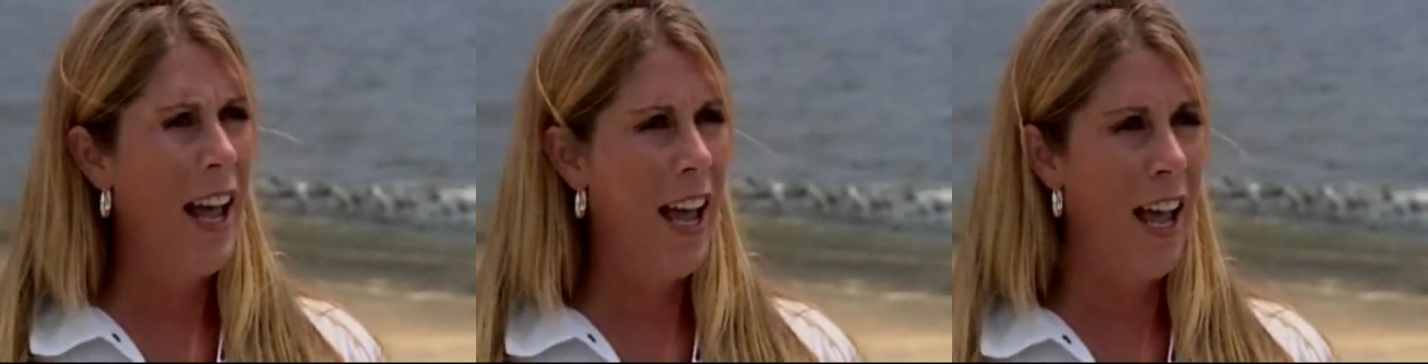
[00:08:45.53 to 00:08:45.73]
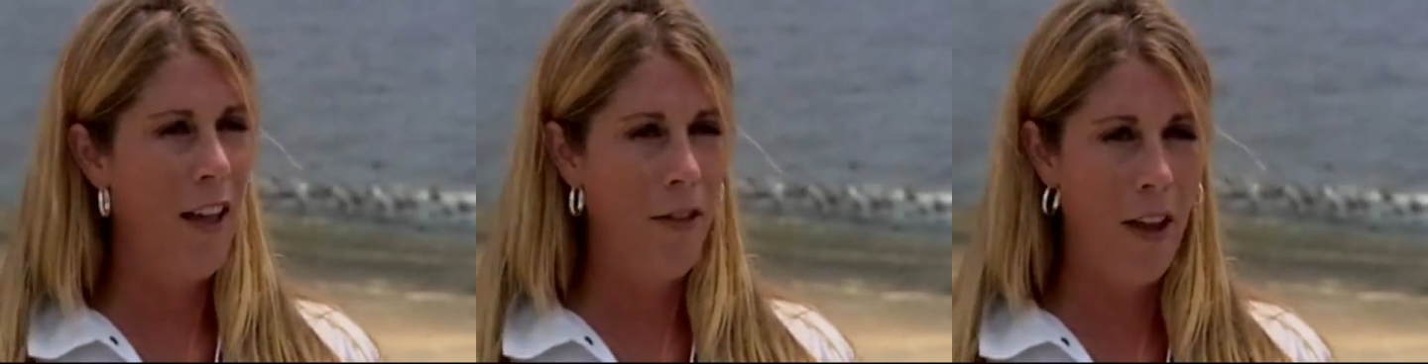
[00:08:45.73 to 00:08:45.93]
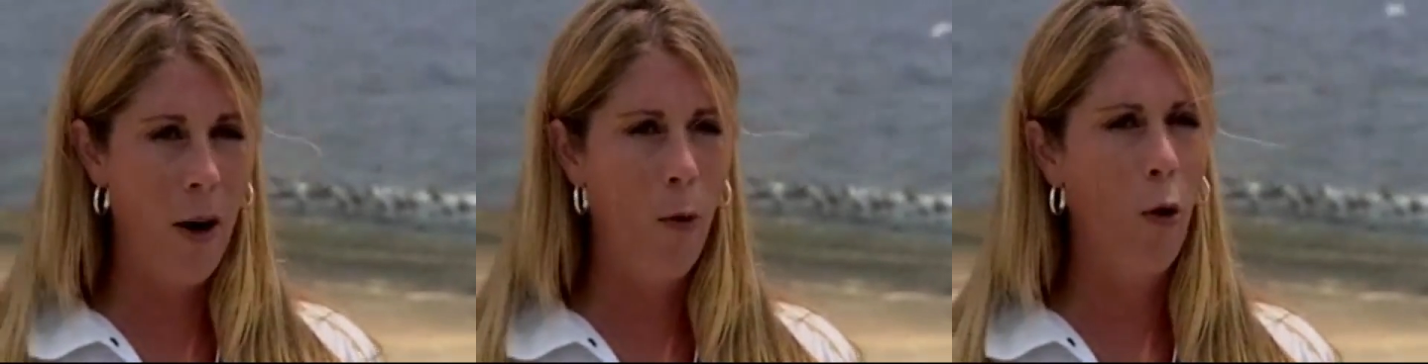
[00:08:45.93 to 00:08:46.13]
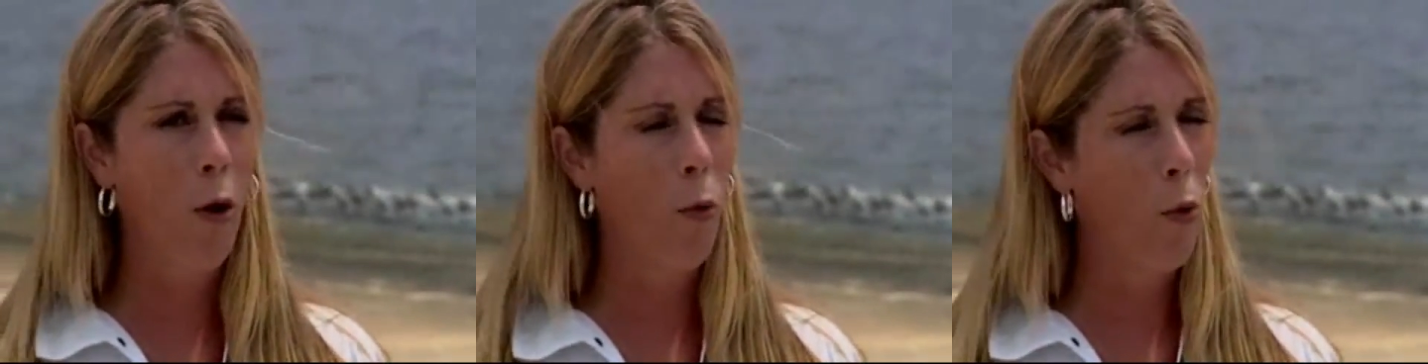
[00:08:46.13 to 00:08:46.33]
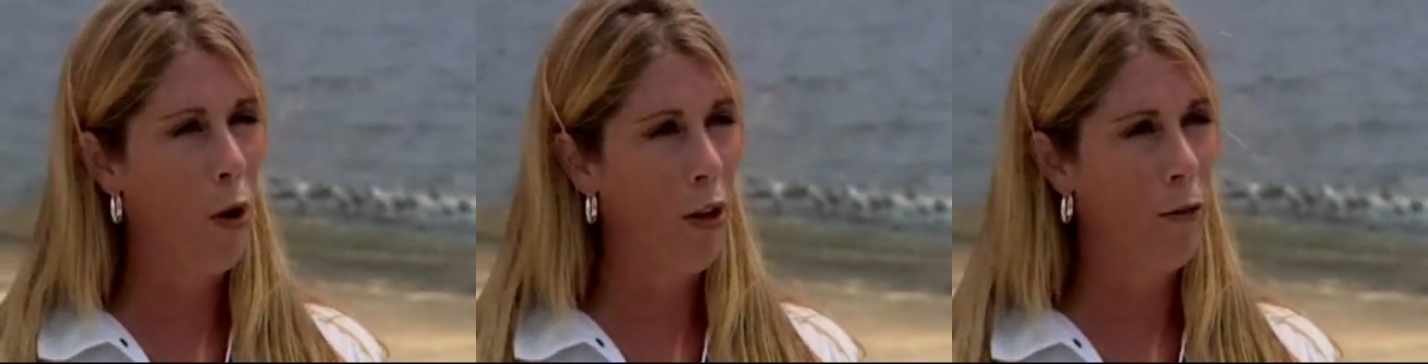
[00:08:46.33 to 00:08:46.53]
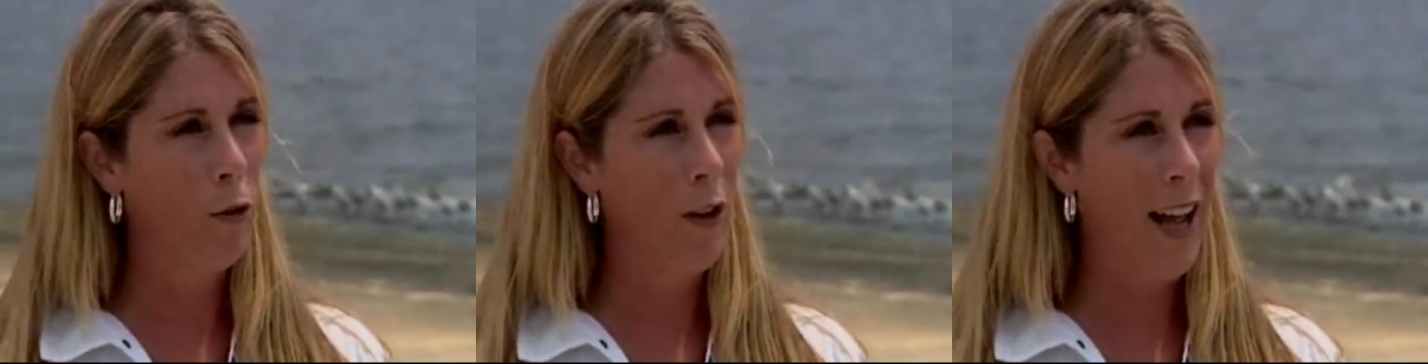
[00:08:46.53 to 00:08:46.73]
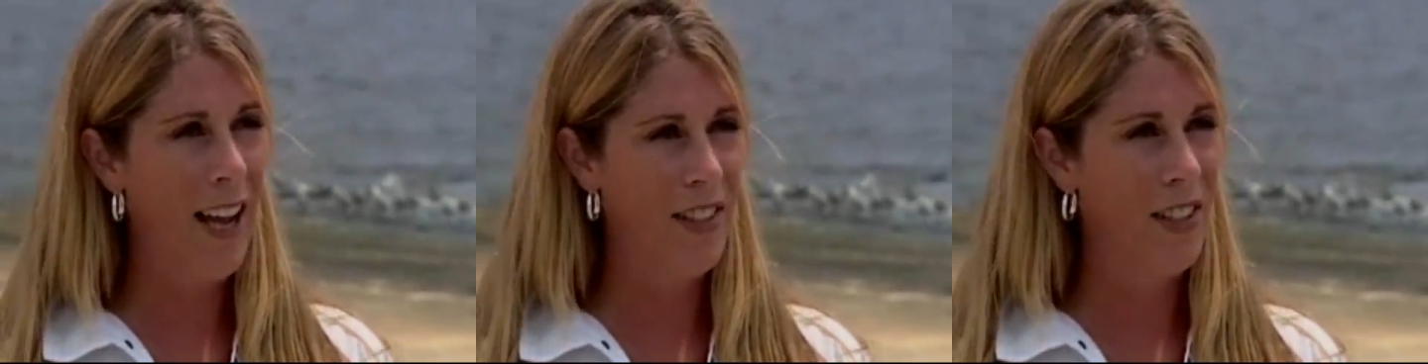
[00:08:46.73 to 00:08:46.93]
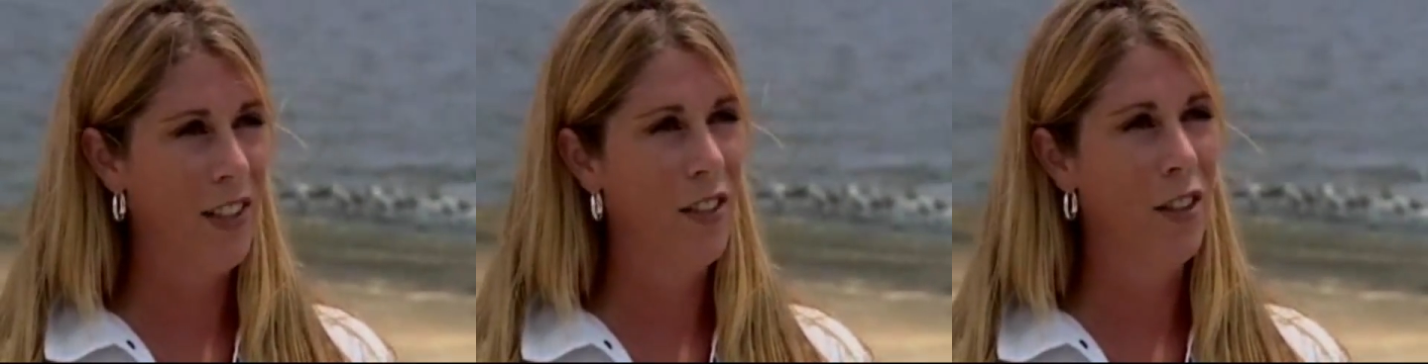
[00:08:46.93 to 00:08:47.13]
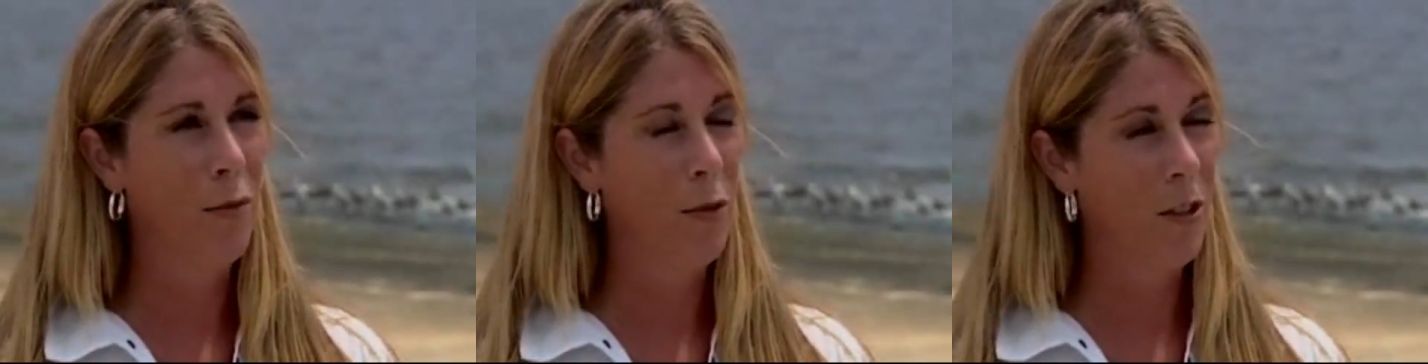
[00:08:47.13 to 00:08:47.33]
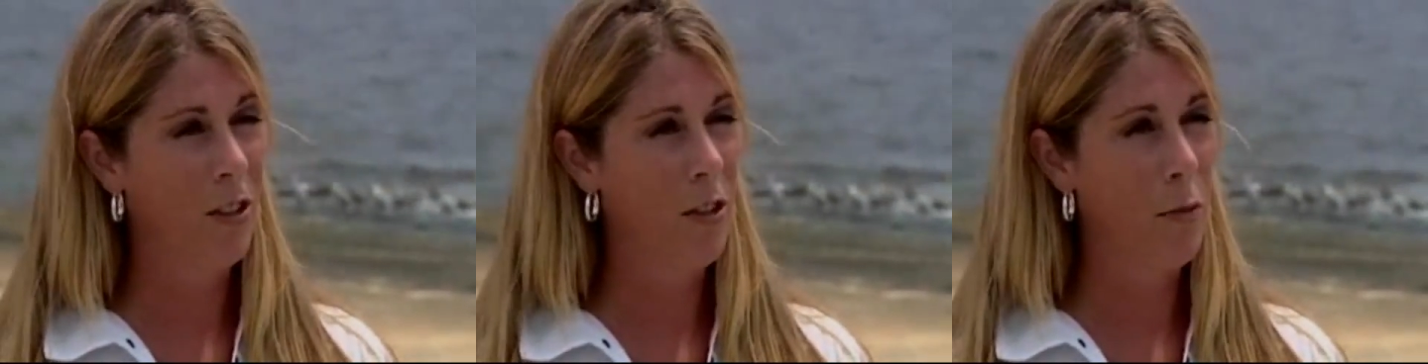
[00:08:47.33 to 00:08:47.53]
and they were a wonderful asset to
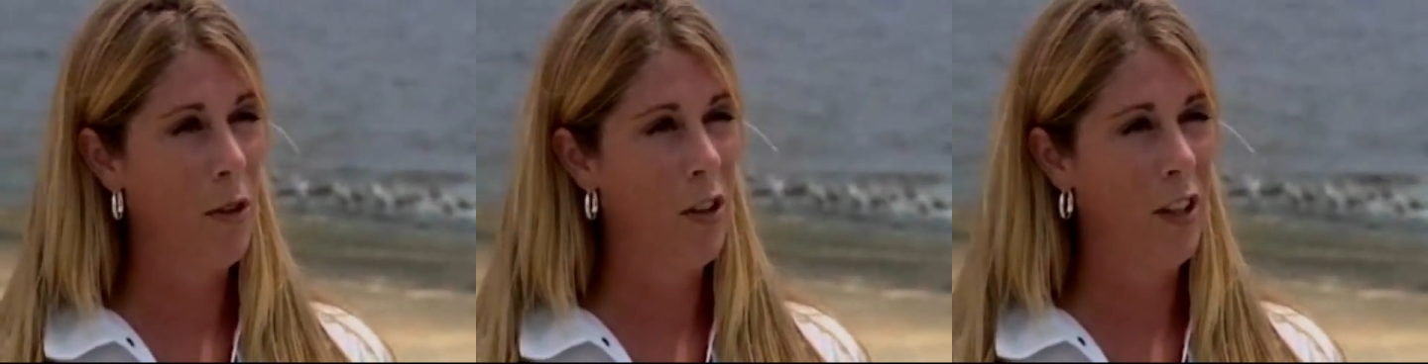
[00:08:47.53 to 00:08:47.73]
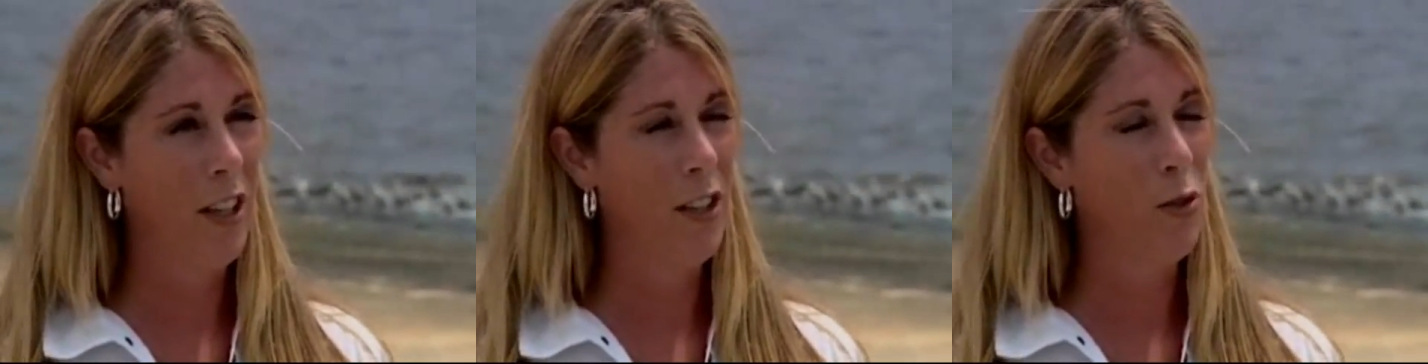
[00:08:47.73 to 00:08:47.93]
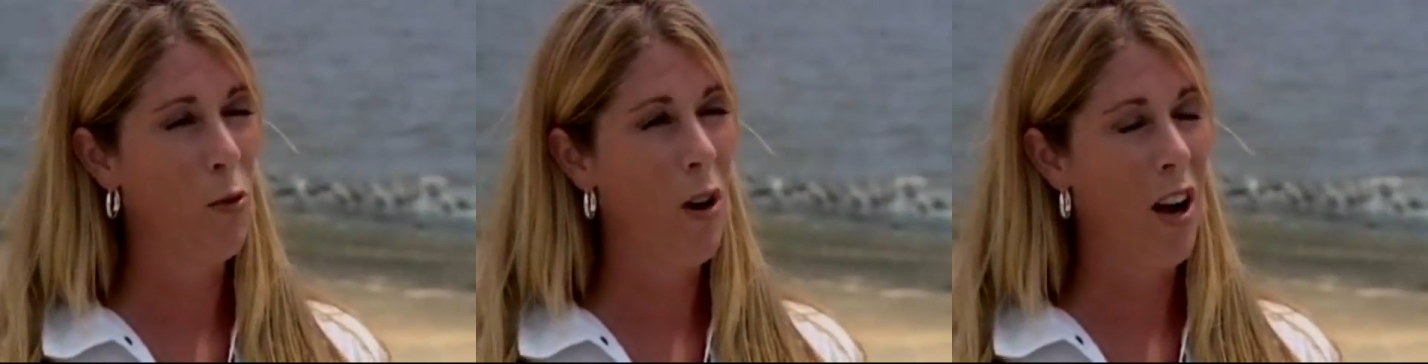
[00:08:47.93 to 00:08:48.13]
the community as